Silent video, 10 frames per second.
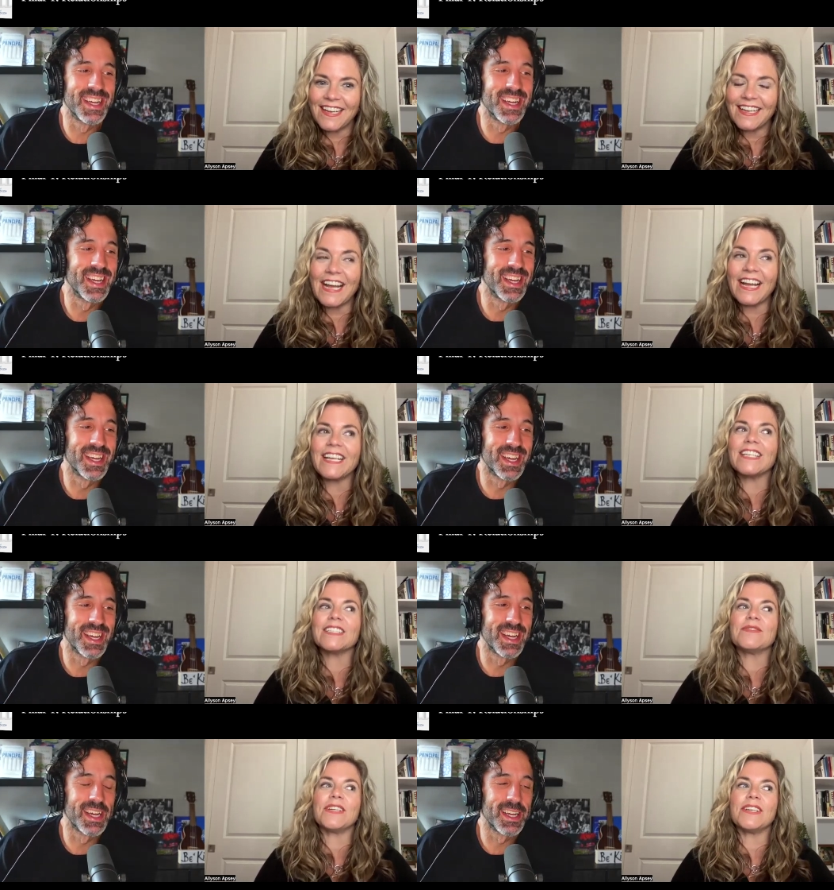Speaker 1: Uh, it is
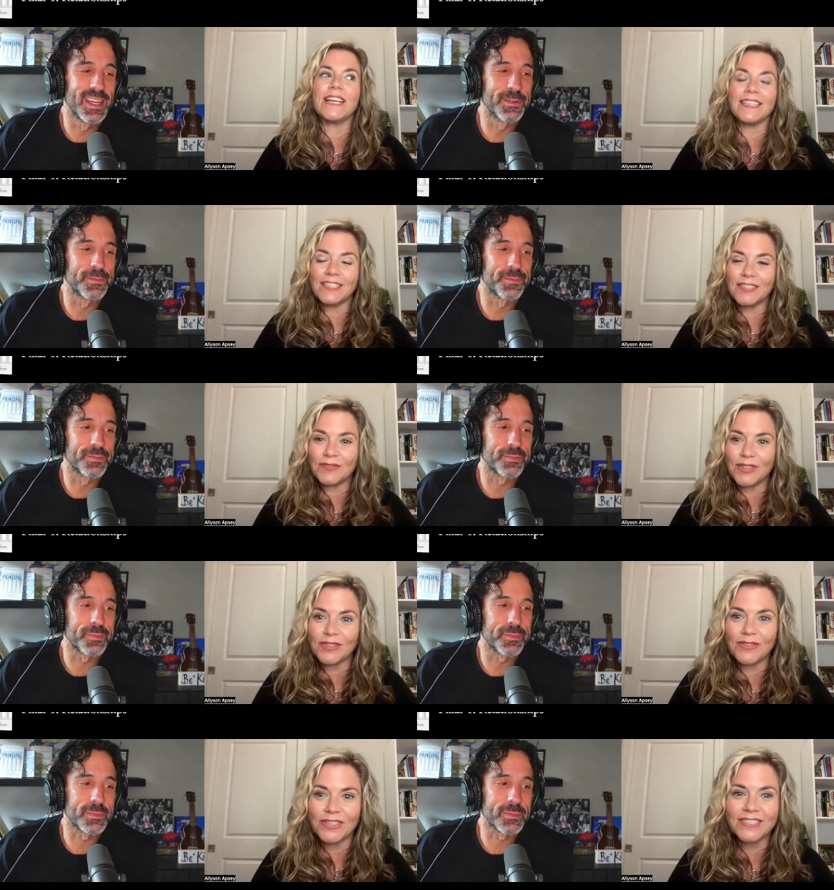very, yeah, it is very
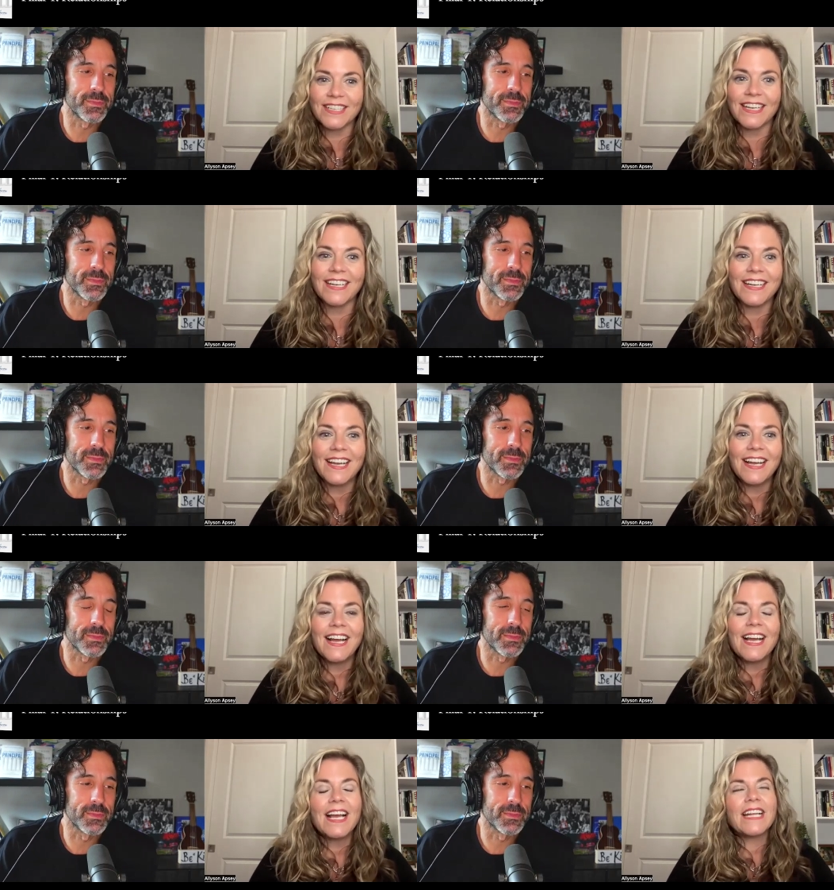fair to say.
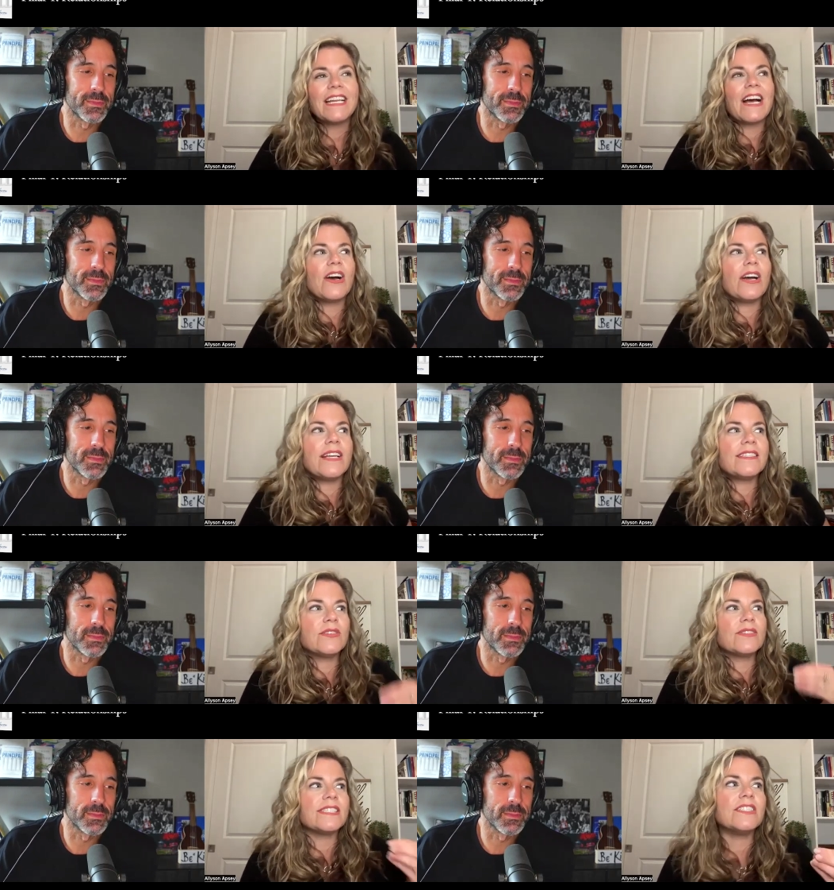Now, so
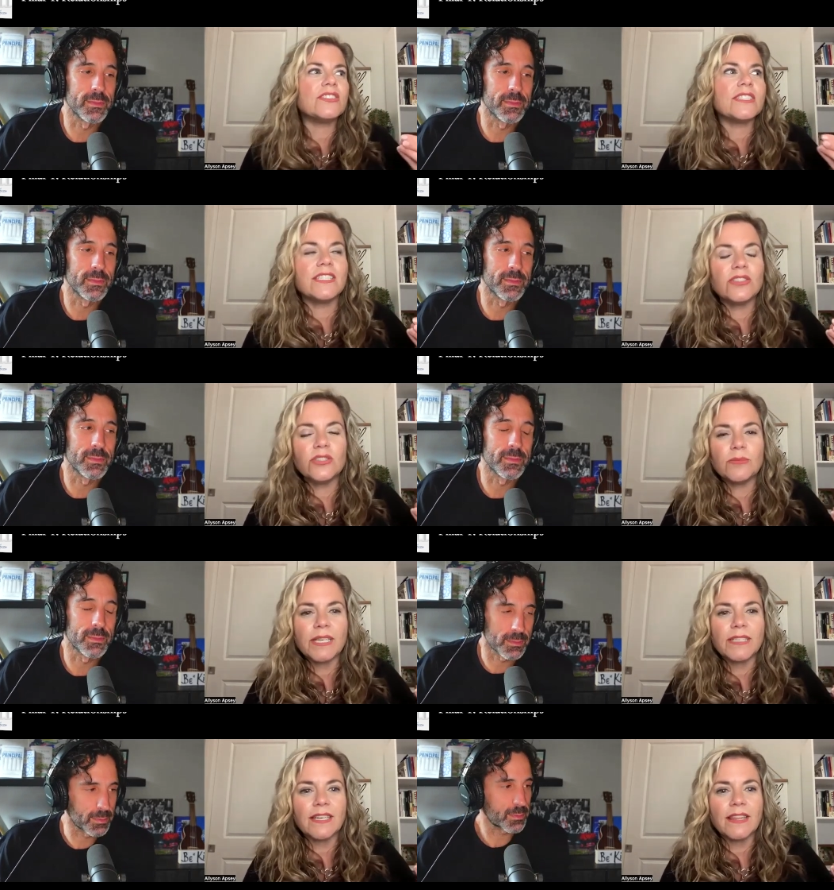it's interesting too,
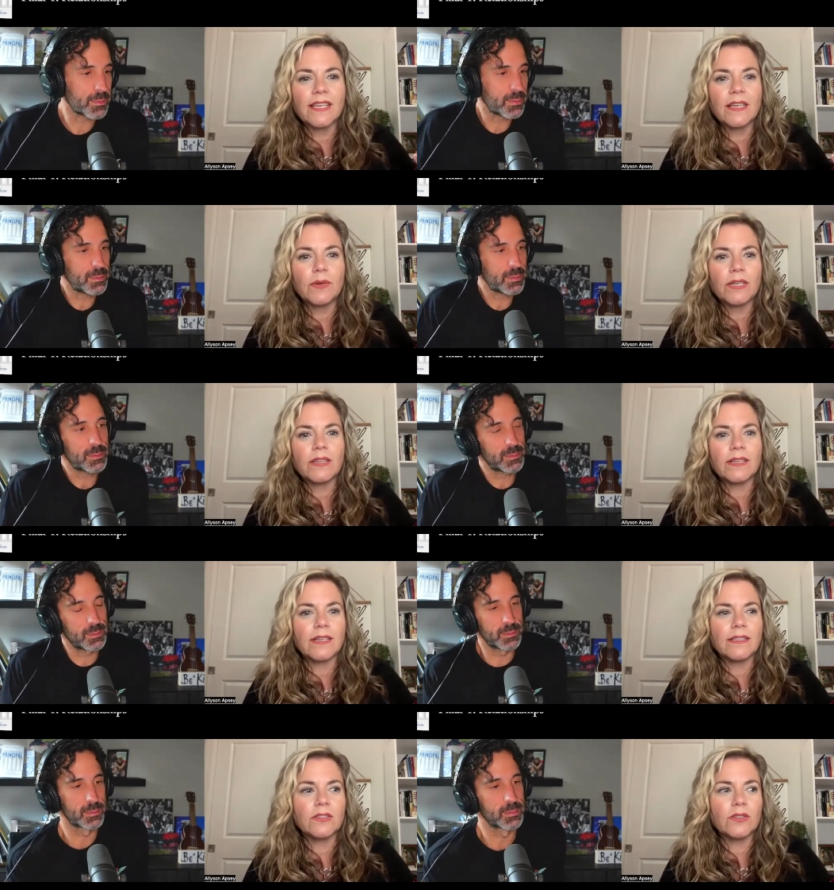because I think one of
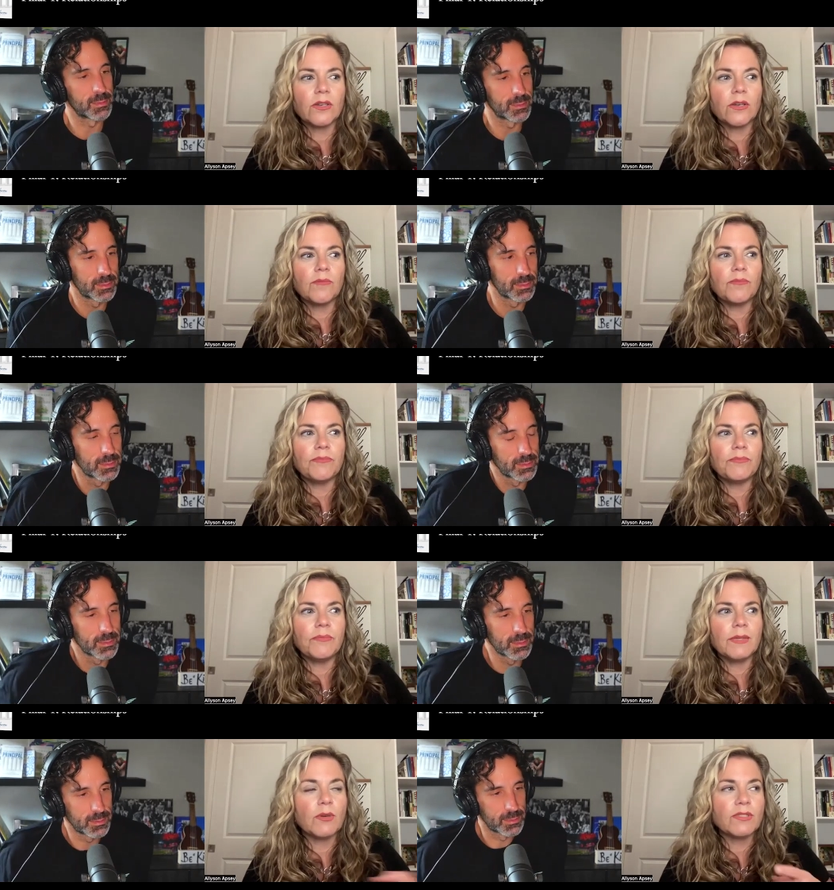the
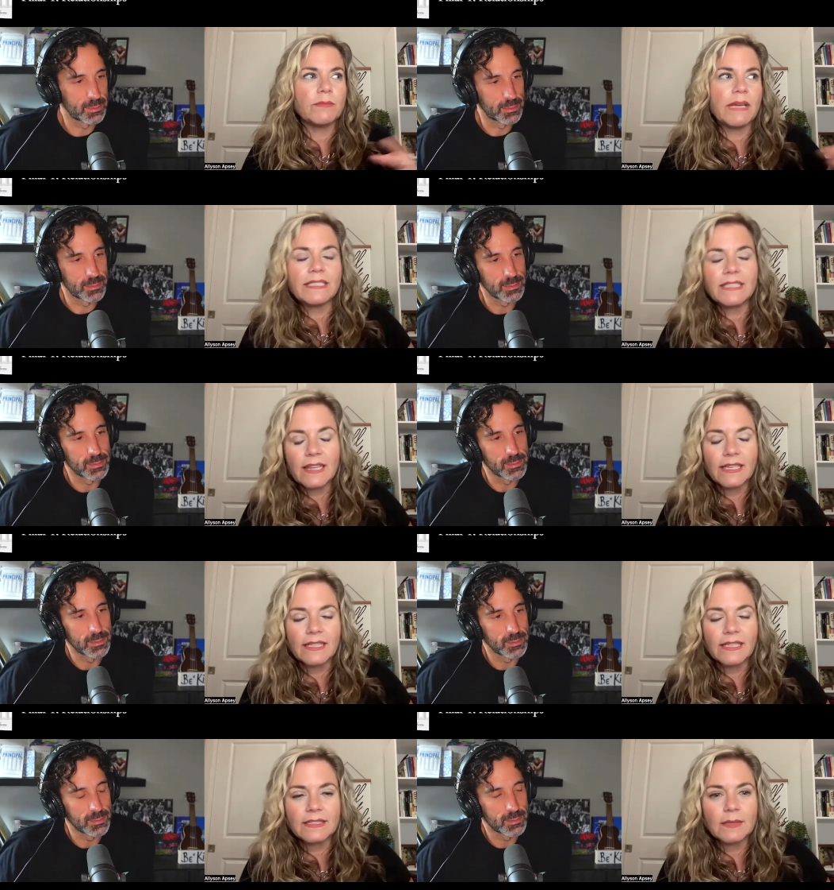most amazing
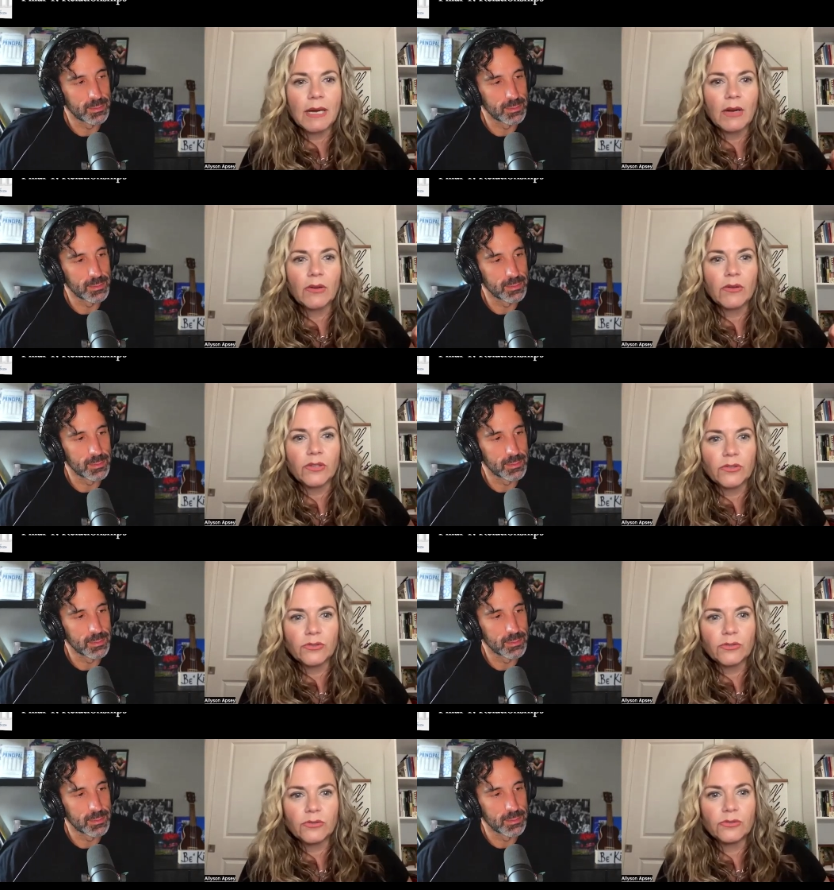things about
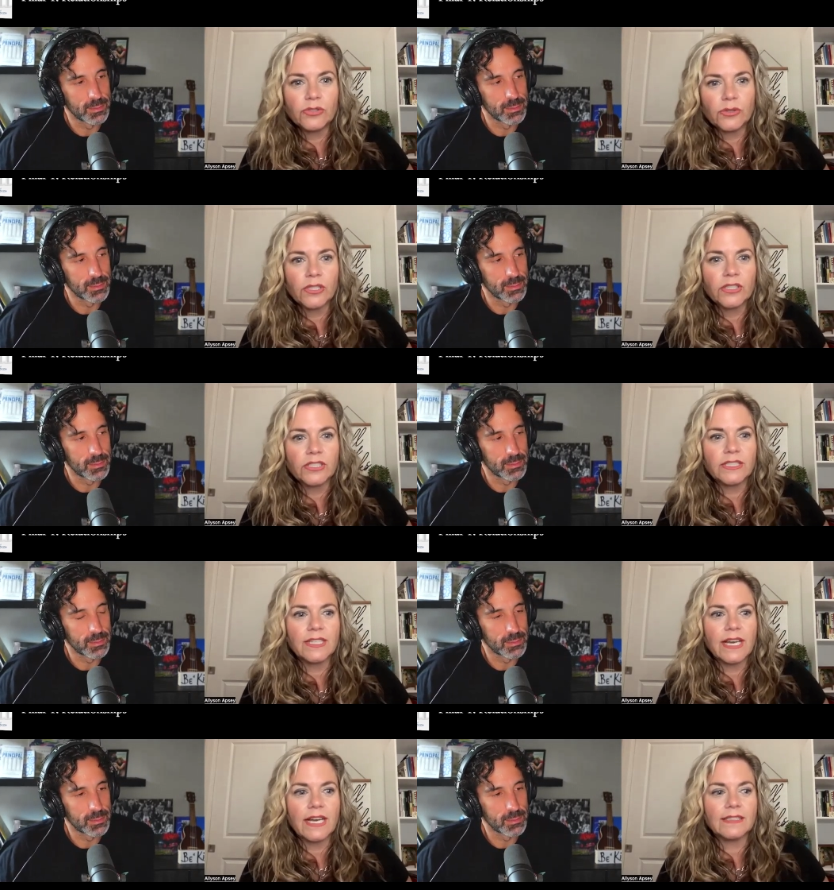you, George, is
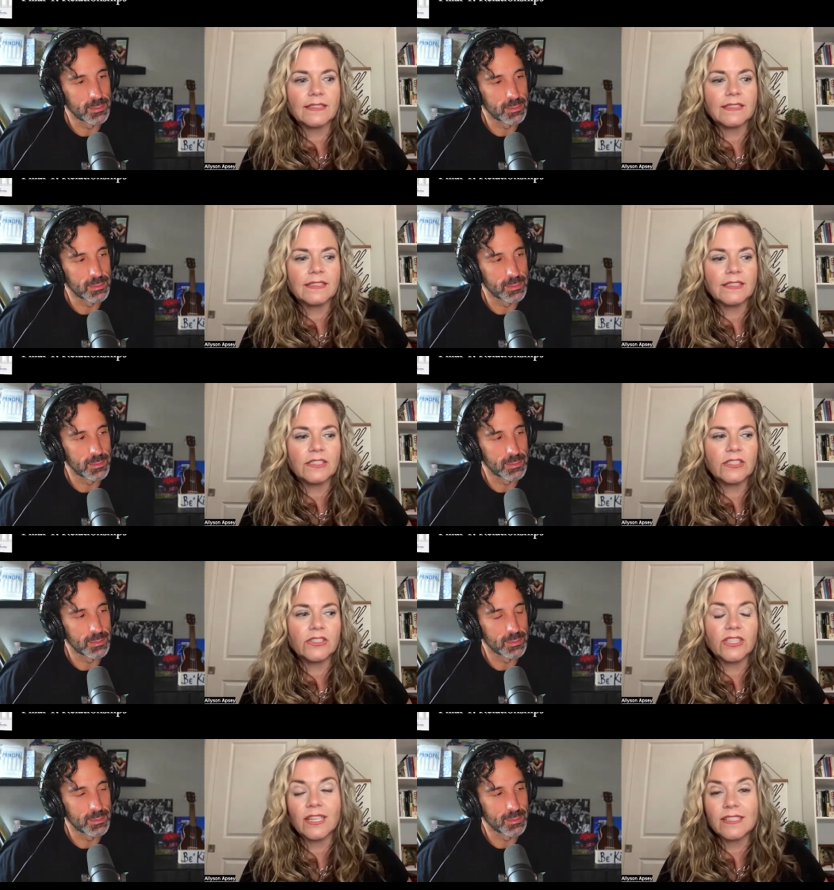that
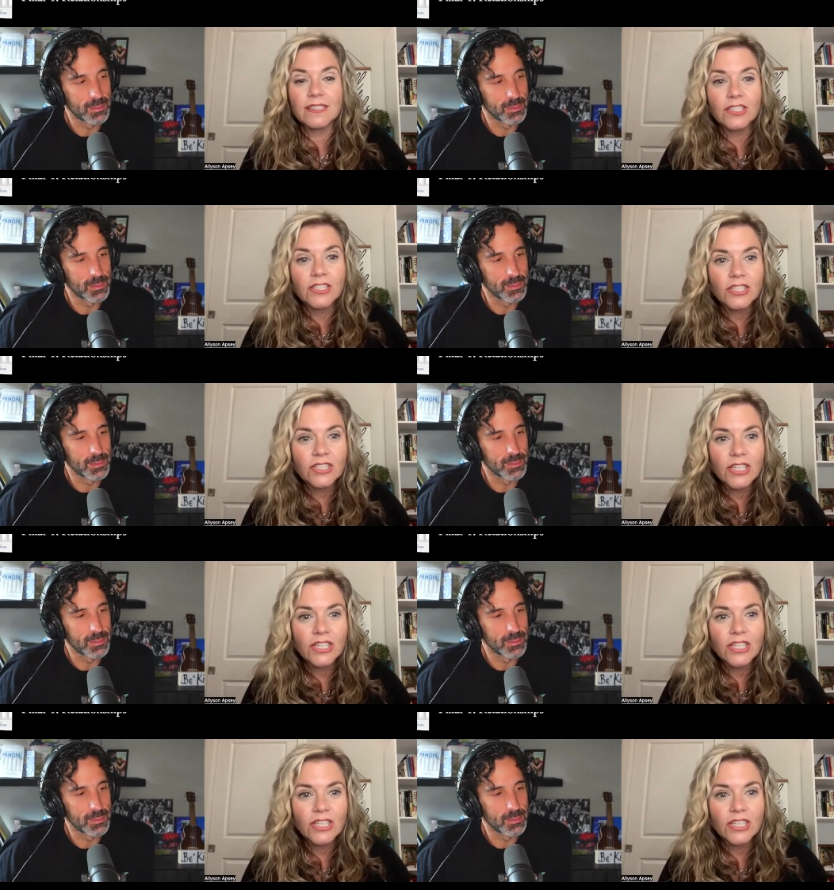you're a listener